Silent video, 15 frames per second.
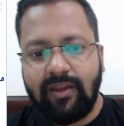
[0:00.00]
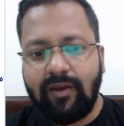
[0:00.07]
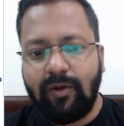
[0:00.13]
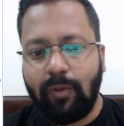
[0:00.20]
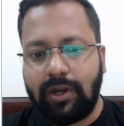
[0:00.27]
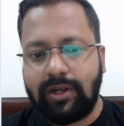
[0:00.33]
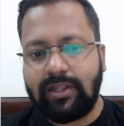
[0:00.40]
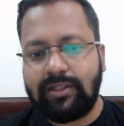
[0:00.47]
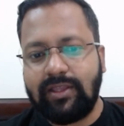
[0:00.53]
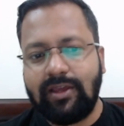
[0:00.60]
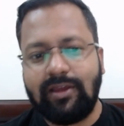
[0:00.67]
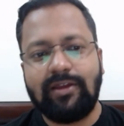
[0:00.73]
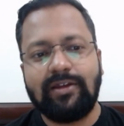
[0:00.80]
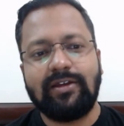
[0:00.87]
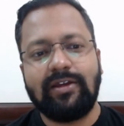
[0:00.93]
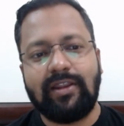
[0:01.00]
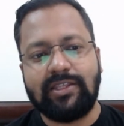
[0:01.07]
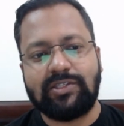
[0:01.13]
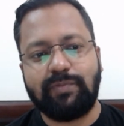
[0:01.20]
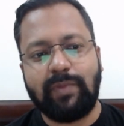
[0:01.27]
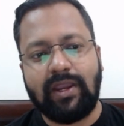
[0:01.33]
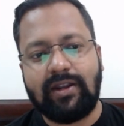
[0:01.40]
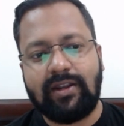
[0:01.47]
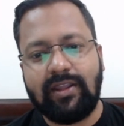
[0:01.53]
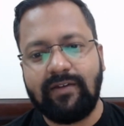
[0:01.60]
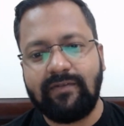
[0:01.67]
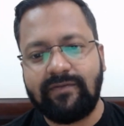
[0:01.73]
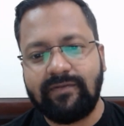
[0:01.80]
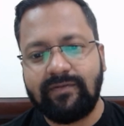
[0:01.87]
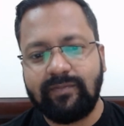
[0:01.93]
What are their
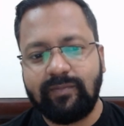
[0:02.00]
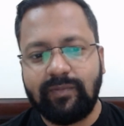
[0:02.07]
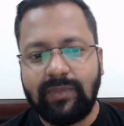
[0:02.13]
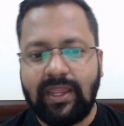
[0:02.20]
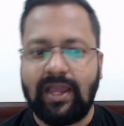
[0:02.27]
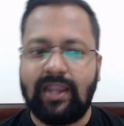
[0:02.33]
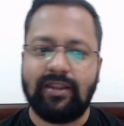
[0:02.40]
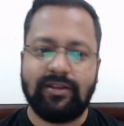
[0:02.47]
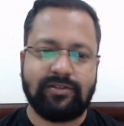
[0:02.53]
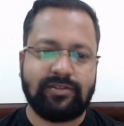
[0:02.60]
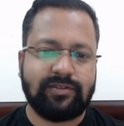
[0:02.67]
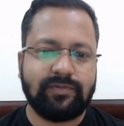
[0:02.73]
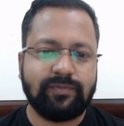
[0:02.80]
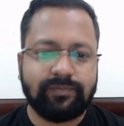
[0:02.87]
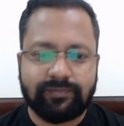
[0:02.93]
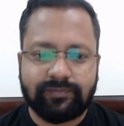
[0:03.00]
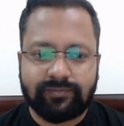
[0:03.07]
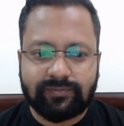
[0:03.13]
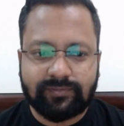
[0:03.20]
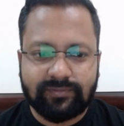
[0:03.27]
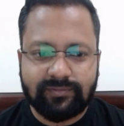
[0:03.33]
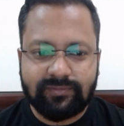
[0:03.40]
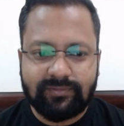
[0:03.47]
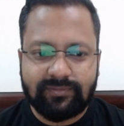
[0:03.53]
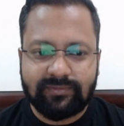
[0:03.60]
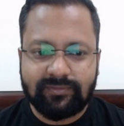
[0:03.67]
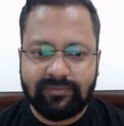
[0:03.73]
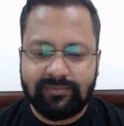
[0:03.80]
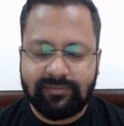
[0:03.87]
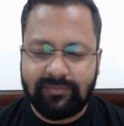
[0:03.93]
respective colors?
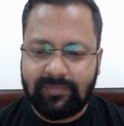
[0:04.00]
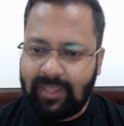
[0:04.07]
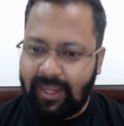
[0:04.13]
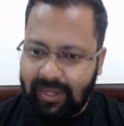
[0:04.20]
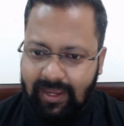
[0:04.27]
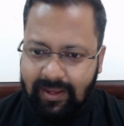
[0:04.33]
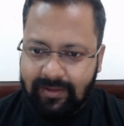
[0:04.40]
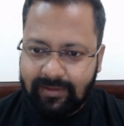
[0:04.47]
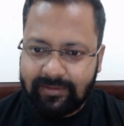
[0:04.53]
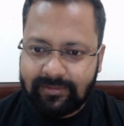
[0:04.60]
Okay?